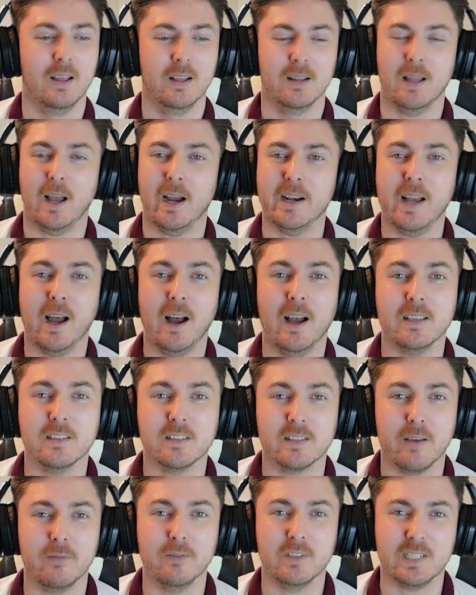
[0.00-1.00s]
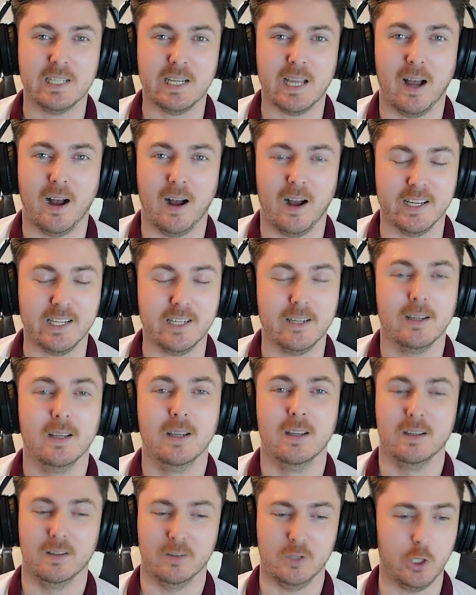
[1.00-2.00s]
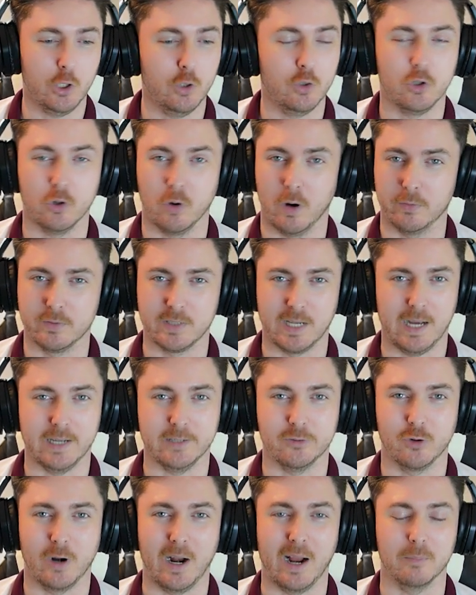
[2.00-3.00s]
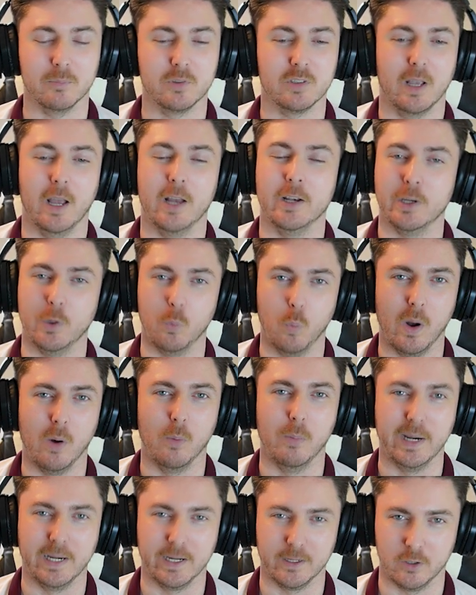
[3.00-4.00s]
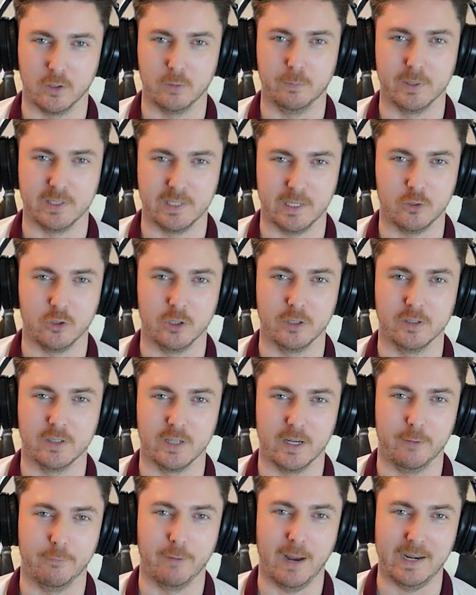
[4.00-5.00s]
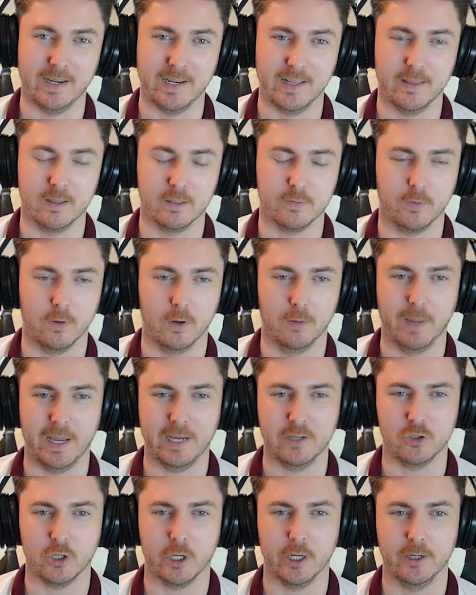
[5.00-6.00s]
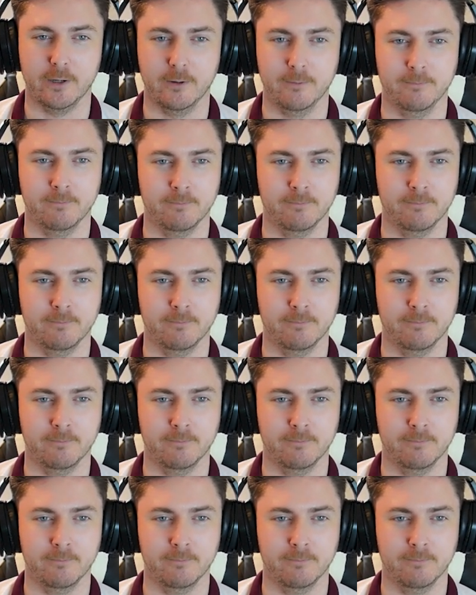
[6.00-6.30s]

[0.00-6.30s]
Line height 70 high, use your offside traps, and you will be in a good position to defend in this formation.